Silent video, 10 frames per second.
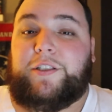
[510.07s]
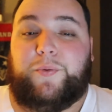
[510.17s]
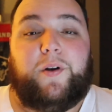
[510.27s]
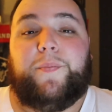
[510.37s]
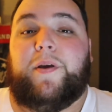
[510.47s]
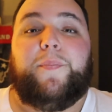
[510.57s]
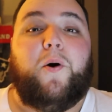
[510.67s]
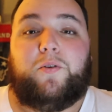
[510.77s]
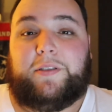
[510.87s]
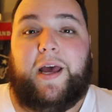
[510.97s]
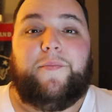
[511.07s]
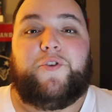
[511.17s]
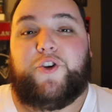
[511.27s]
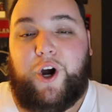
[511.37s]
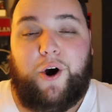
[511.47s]
It wouldn't be a post-game
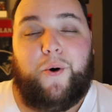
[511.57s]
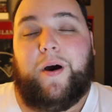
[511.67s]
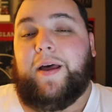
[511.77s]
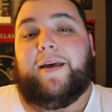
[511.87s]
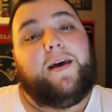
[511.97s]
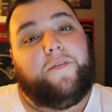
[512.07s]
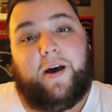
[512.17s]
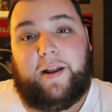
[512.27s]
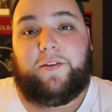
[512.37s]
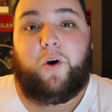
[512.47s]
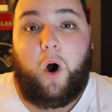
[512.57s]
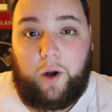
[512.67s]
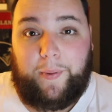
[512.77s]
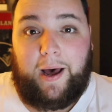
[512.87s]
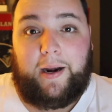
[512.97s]
show if I didn't talk
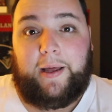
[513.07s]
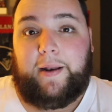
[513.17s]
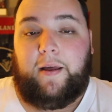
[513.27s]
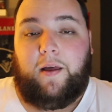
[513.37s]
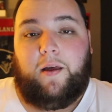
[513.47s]
about it.